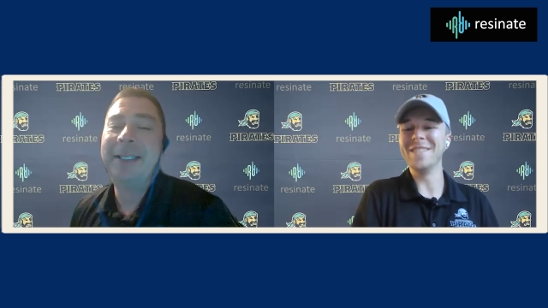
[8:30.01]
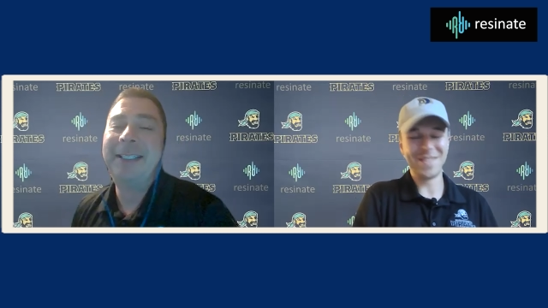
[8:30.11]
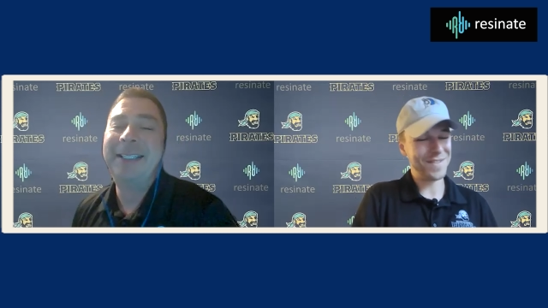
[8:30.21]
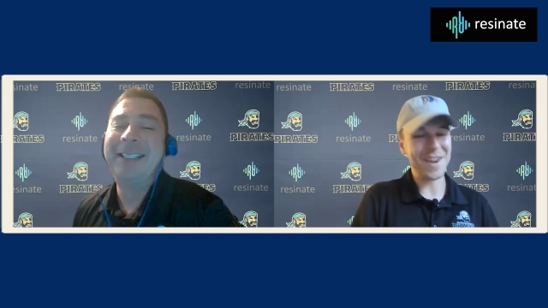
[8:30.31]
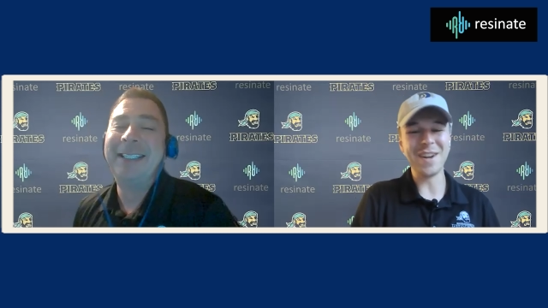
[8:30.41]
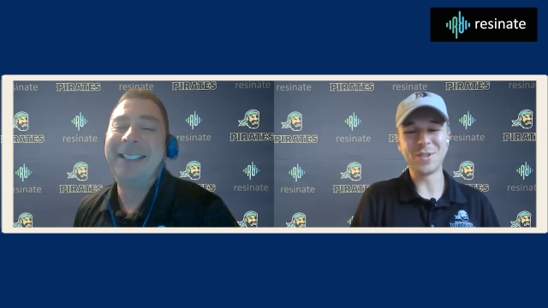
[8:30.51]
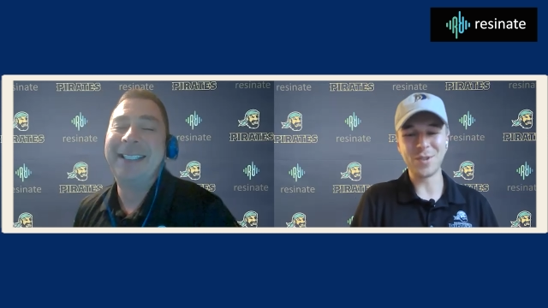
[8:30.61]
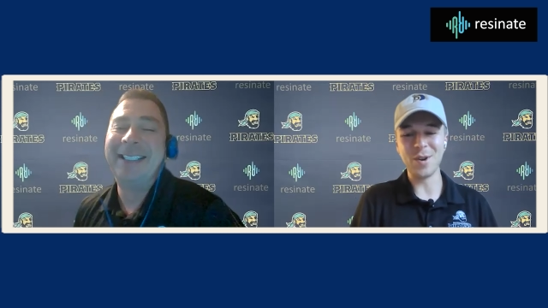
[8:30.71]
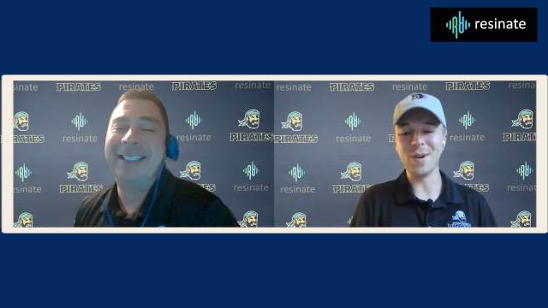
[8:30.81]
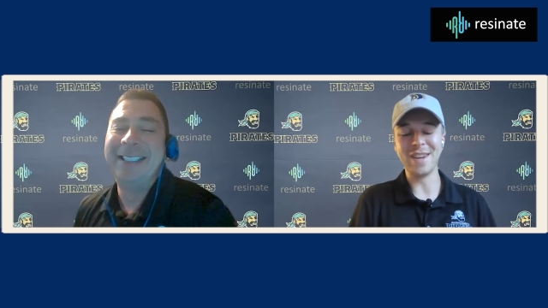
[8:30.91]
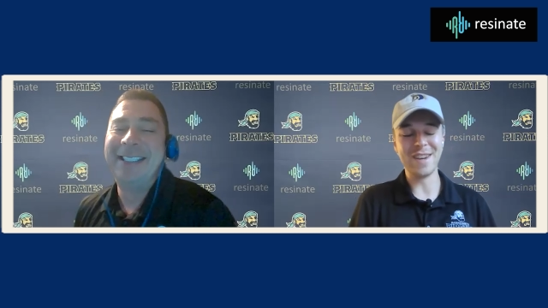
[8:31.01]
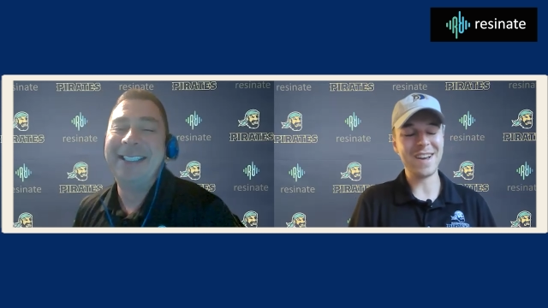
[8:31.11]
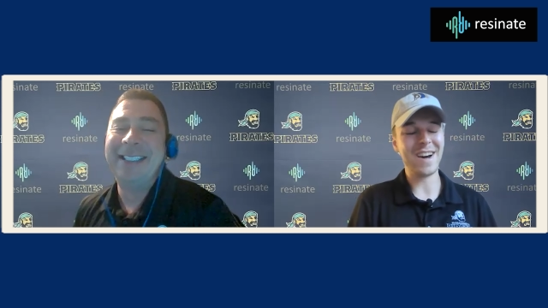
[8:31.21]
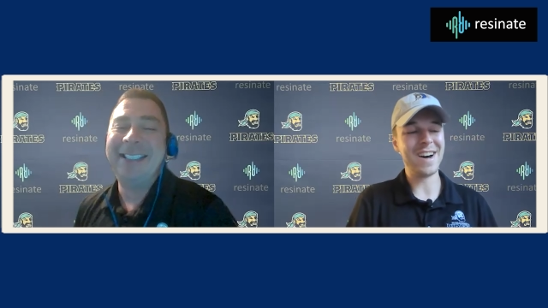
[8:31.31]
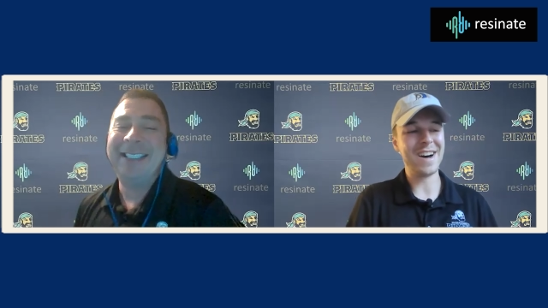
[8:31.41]
Speaker 1: very true.
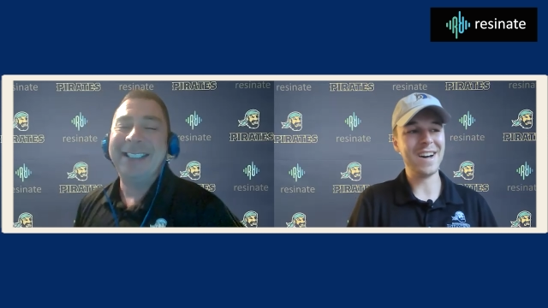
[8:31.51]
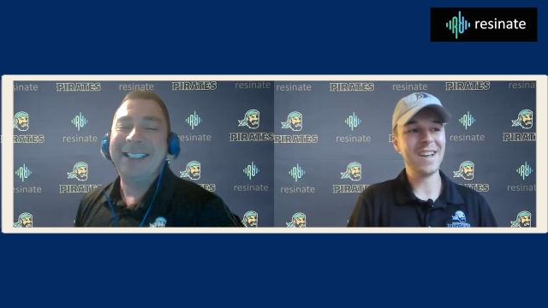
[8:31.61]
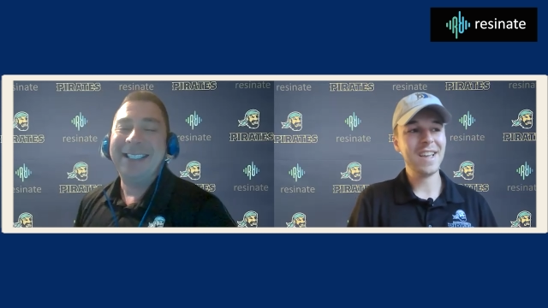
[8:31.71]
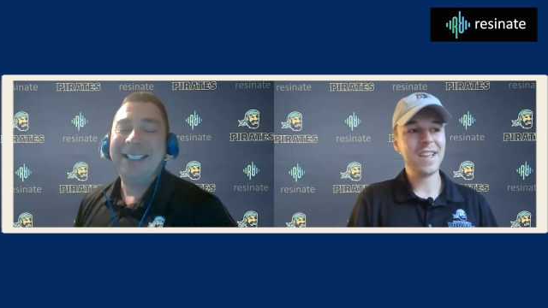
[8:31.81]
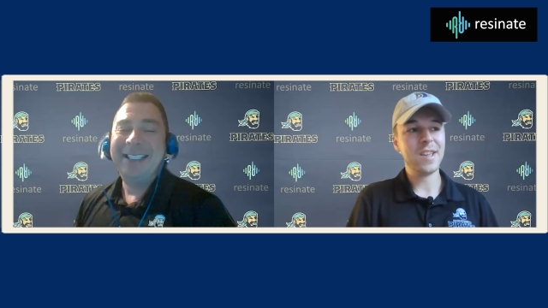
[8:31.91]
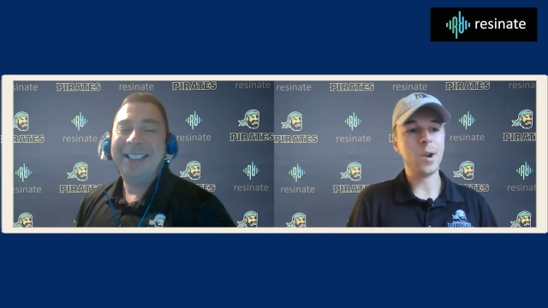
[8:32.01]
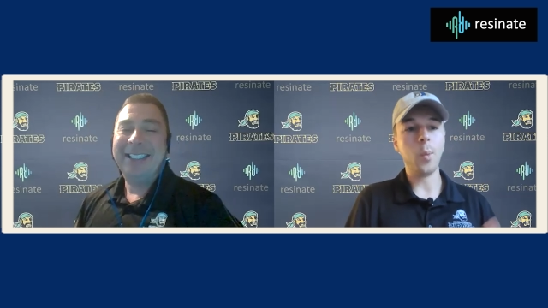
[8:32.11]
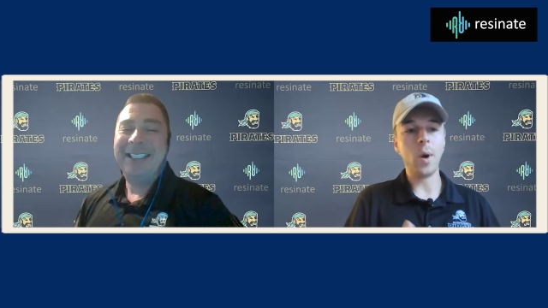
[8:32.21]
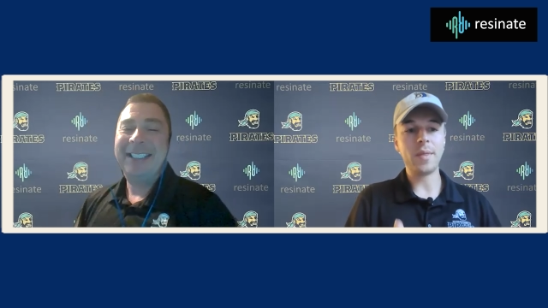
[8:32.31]
And uh, you know,